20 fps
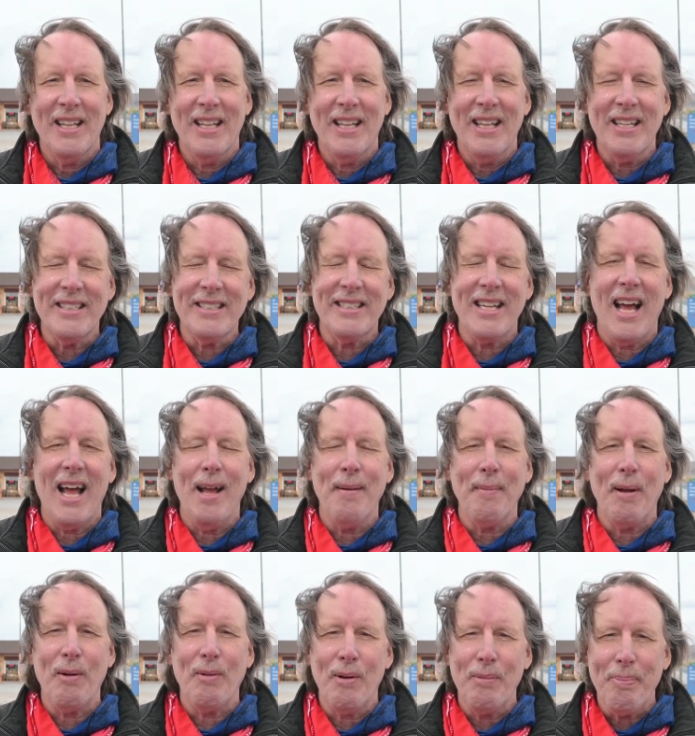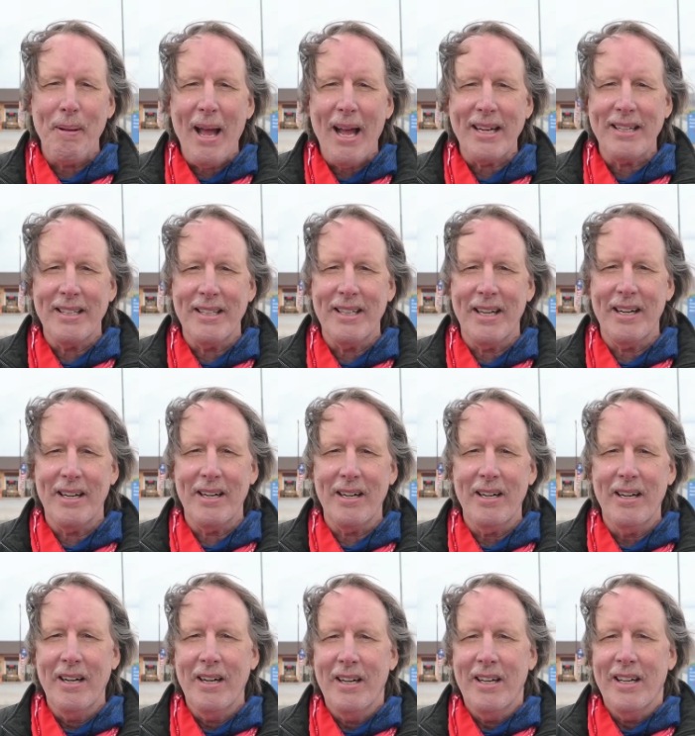this time I went back to their
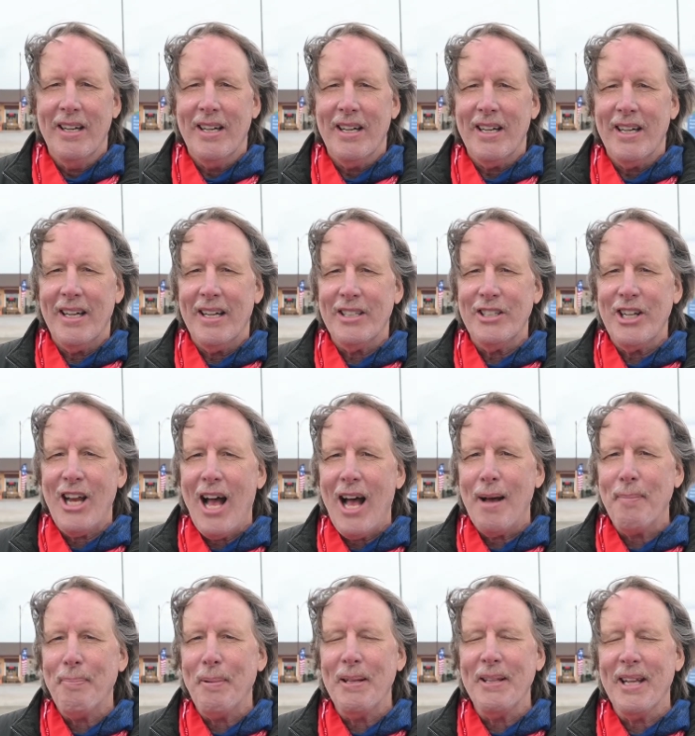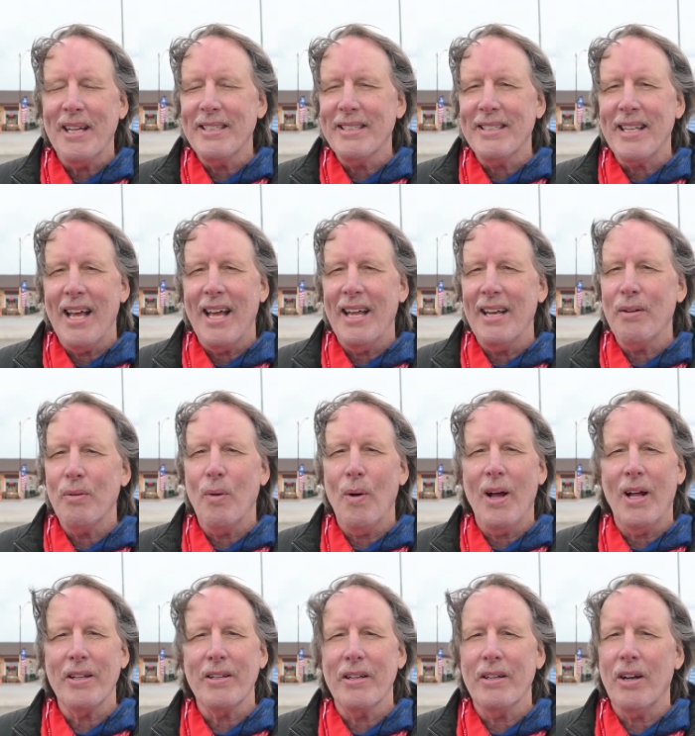uh, shop and they said,
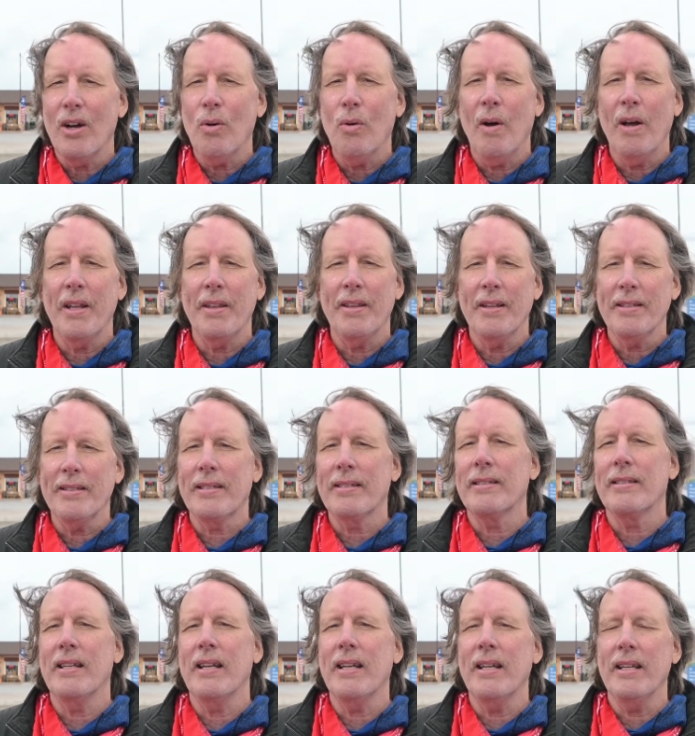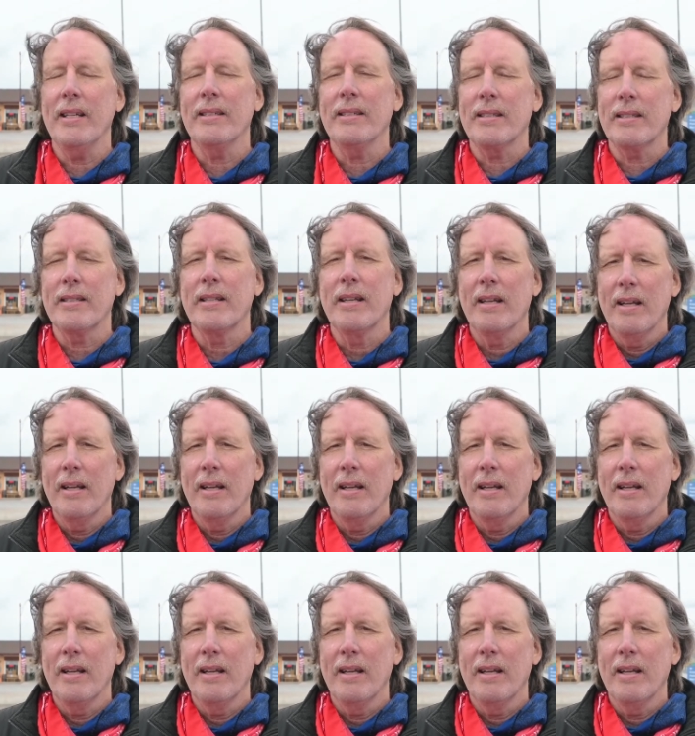well, you know what, this needs